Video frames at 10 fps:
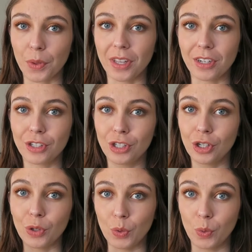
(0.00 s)
are only
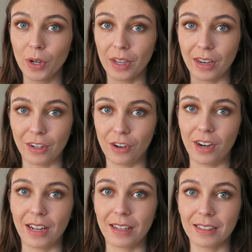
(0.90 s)
2
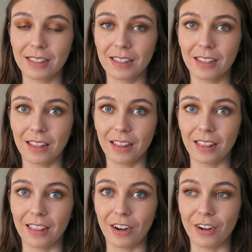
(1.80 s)
ingredients
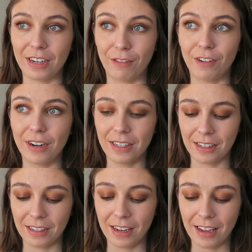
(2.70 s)
that are different.